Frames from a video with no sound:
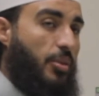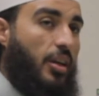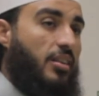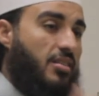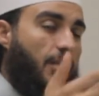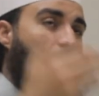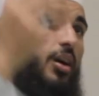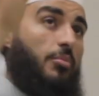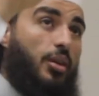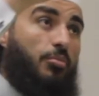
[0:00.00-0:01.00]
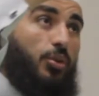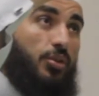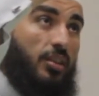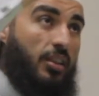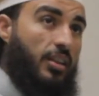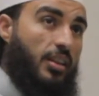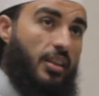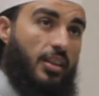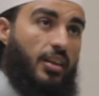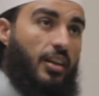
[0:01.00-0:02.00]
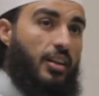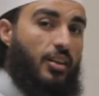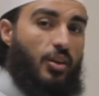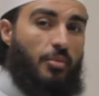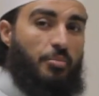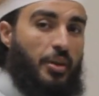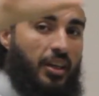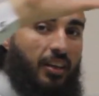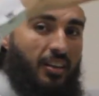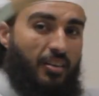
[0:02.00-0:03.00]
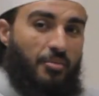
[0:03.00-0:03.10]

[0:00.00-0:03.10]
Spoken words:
But at the same time, they put a big